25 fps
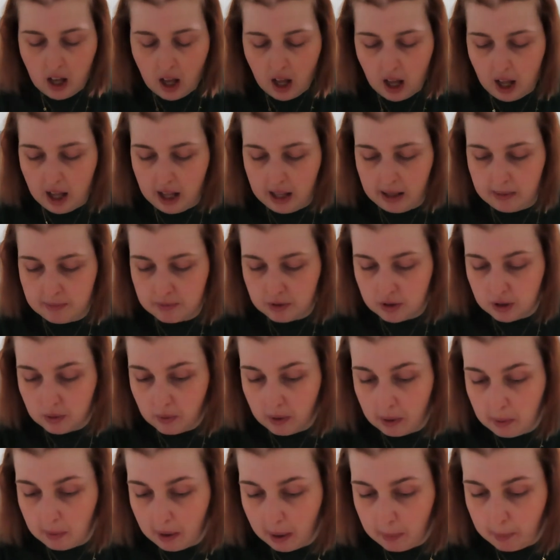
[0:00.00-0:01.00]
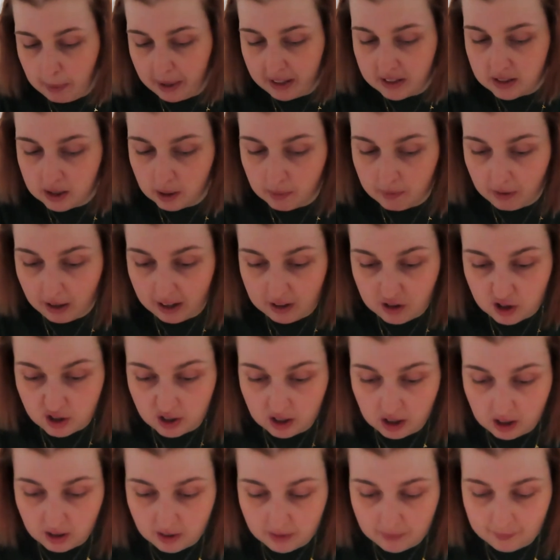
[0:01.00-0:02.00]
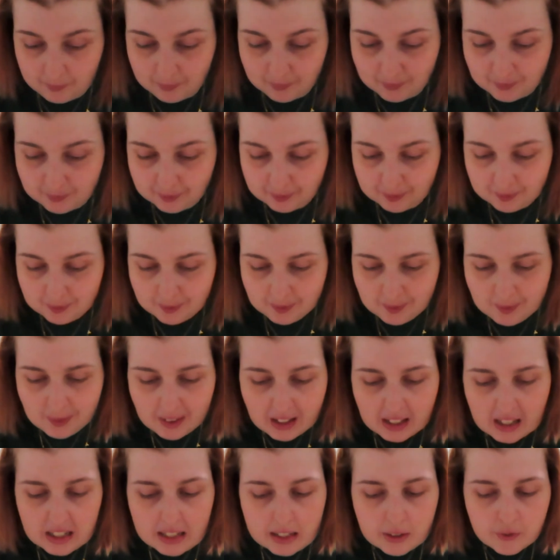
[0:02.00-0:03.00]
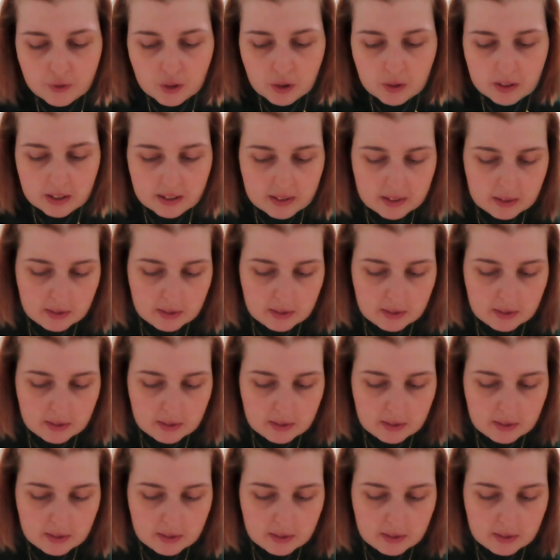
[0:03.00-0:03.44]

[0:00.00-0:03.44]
So I picked up actually a few things.